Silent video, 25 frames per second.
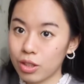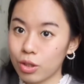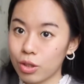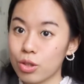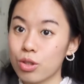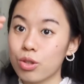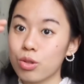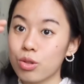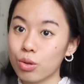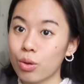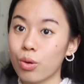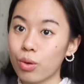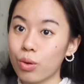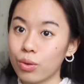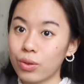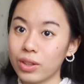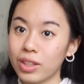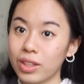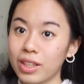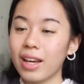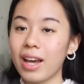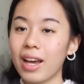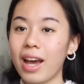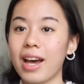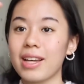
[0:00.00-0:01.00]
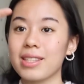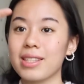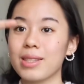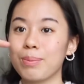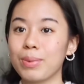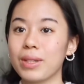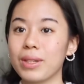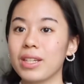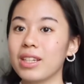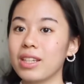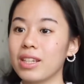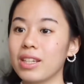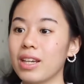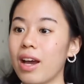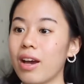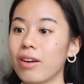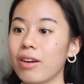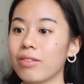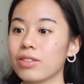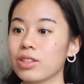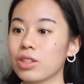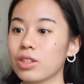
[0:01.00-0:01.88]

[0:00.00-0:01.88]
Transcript: your story, as a PDF.